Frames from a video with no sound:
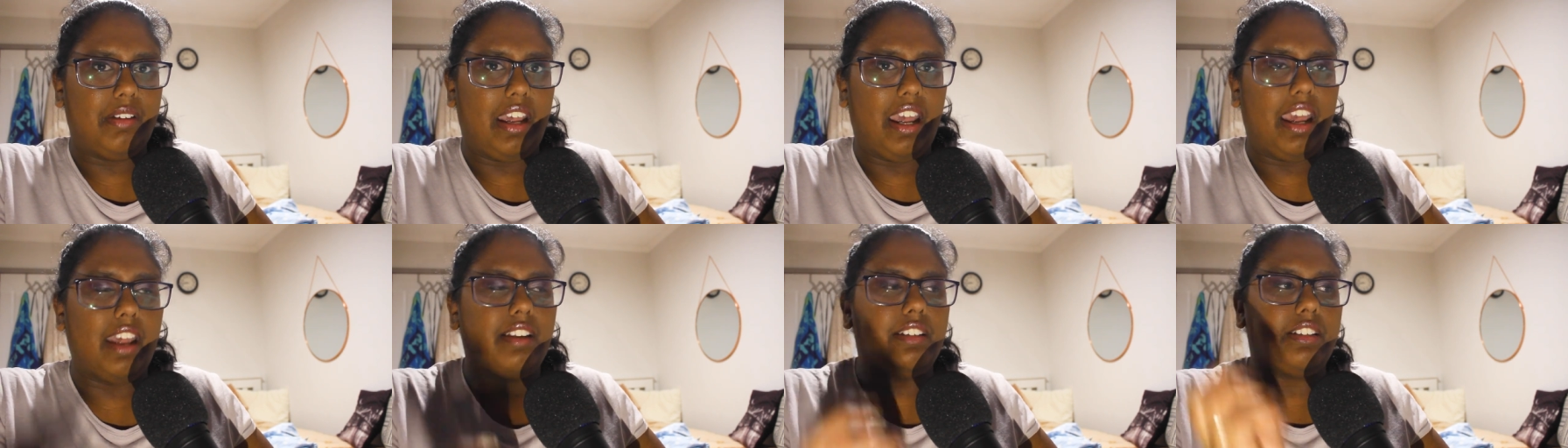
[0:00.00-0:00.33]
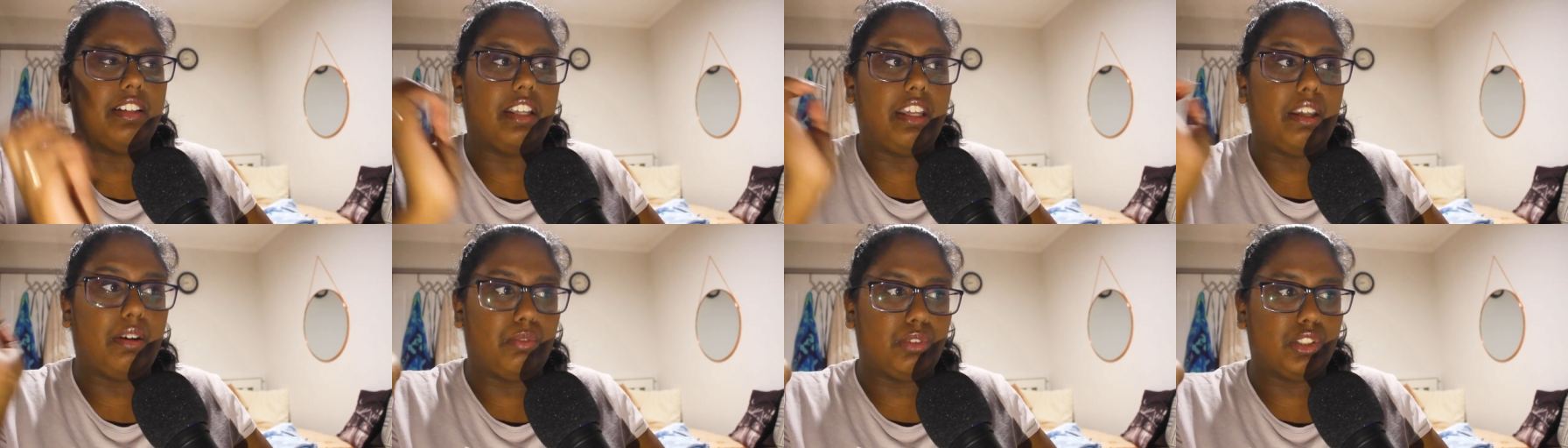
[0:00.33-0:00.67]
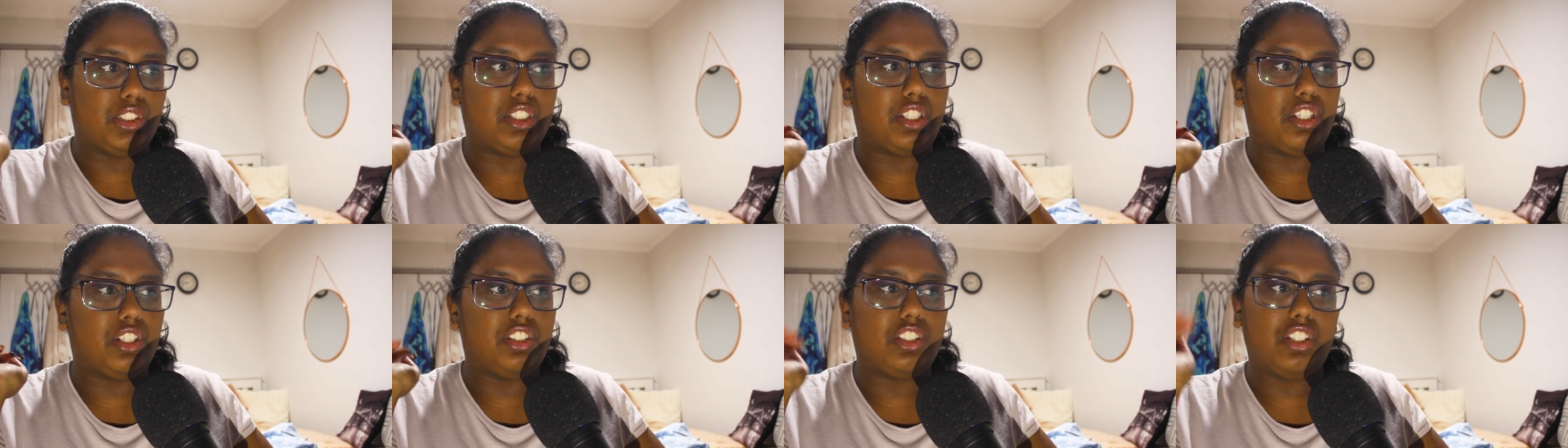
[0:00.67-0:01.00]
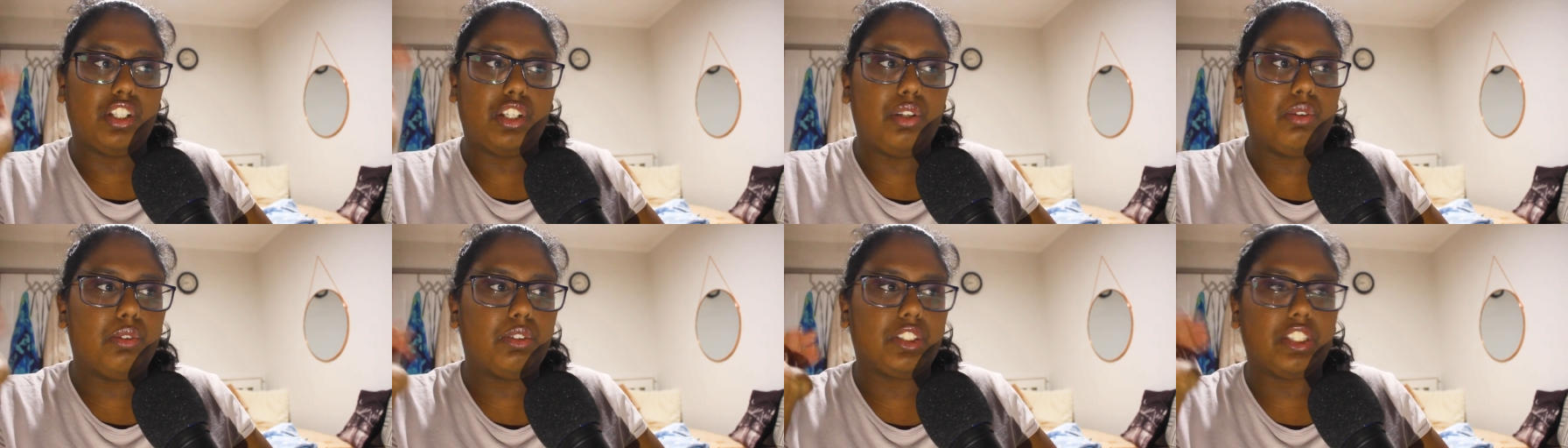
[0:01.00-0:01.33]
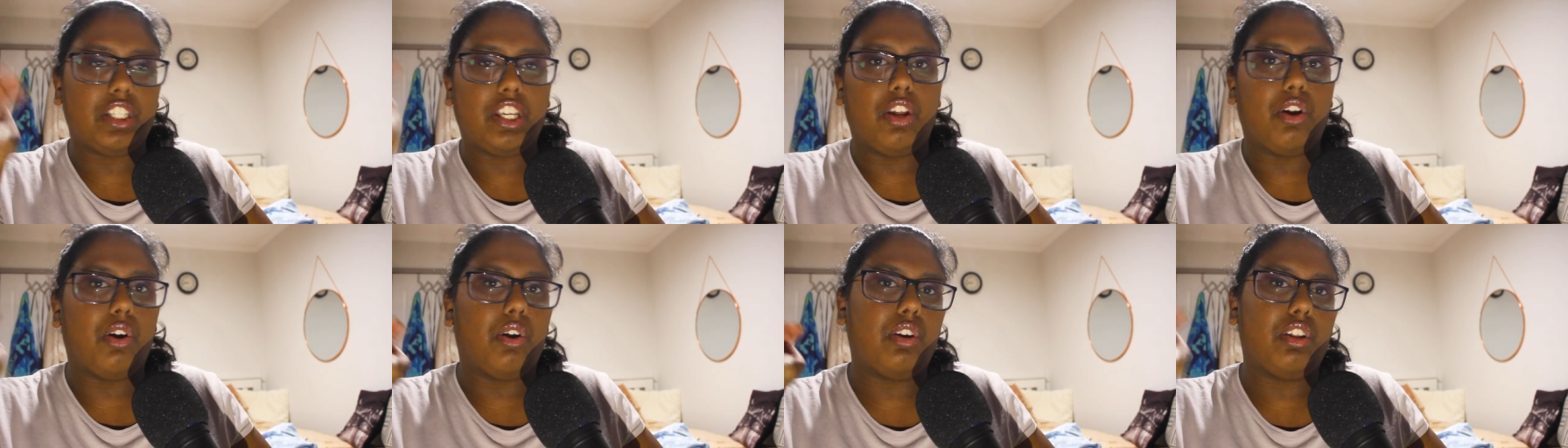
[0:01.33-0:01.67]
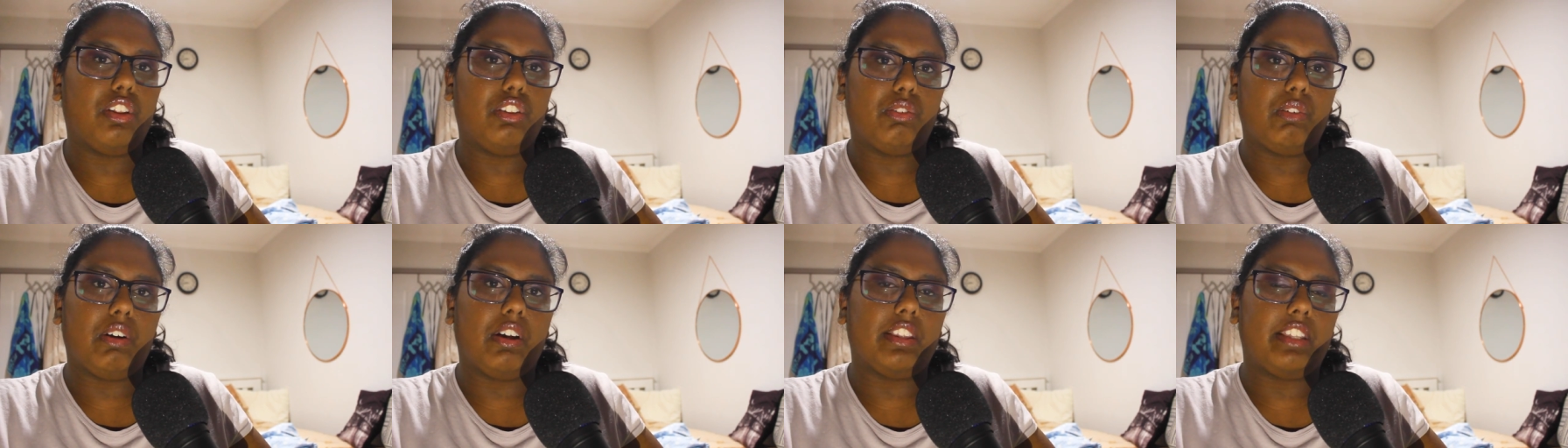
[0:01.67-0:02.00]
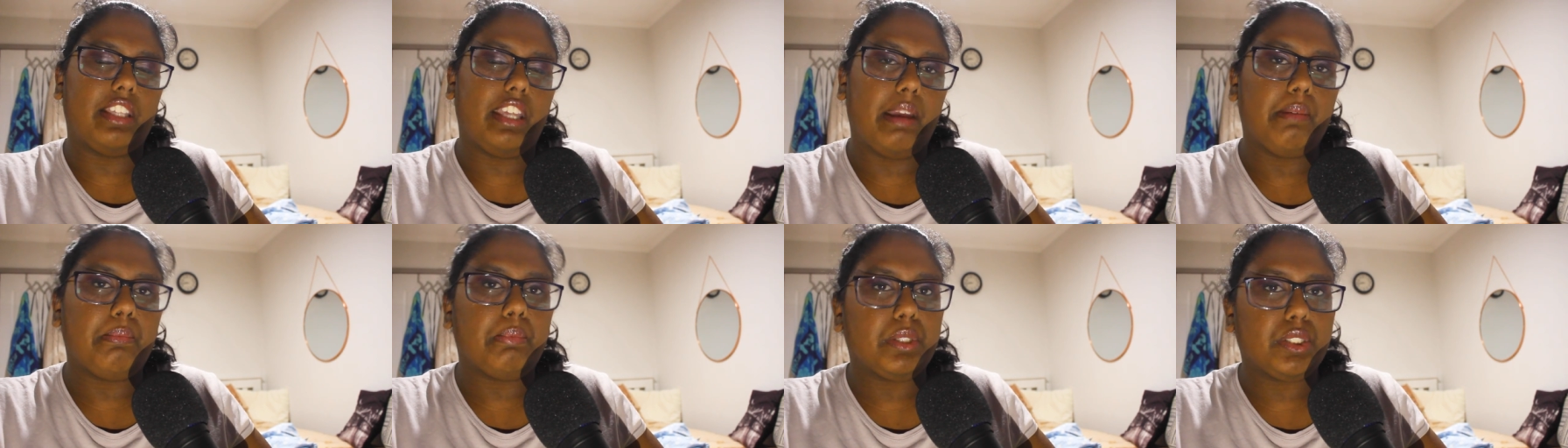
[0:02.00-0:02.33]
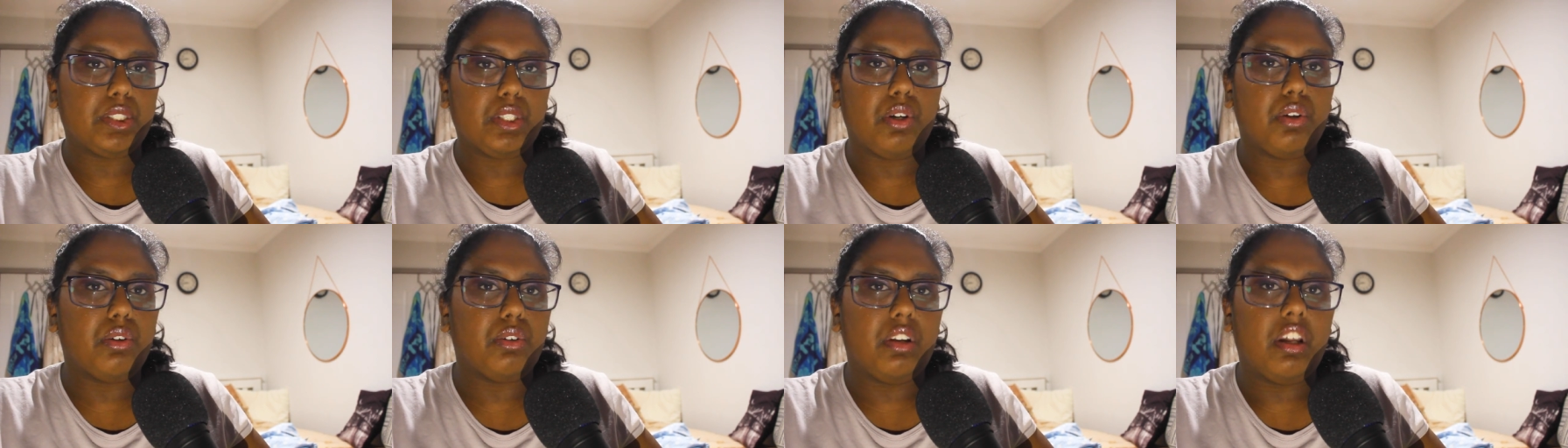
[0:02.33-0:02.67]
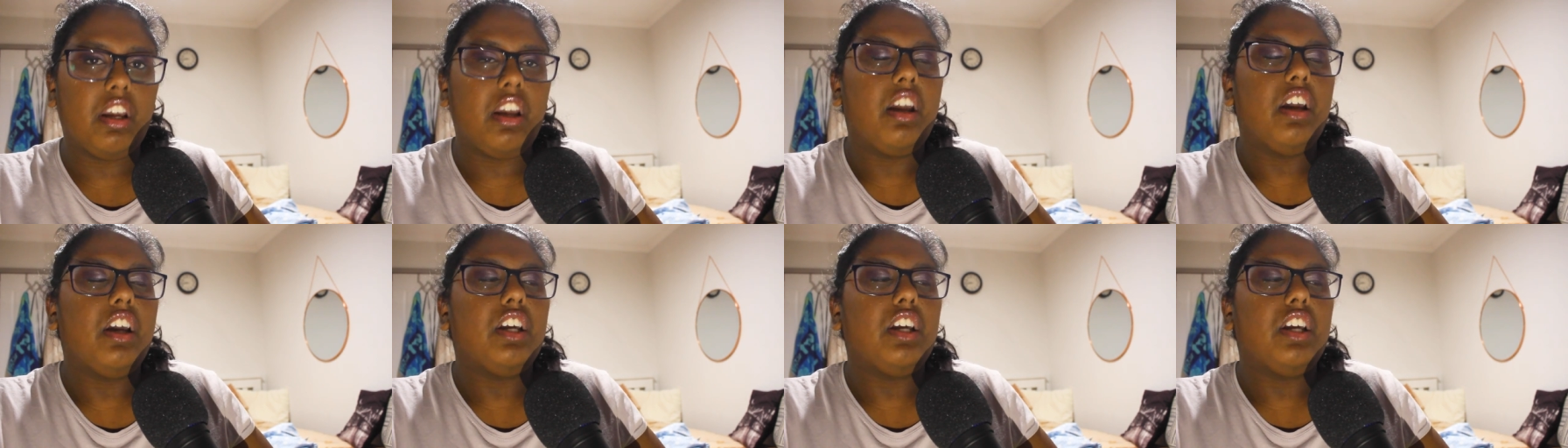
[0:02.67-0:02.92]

and it was continuously hurting throughout the episode.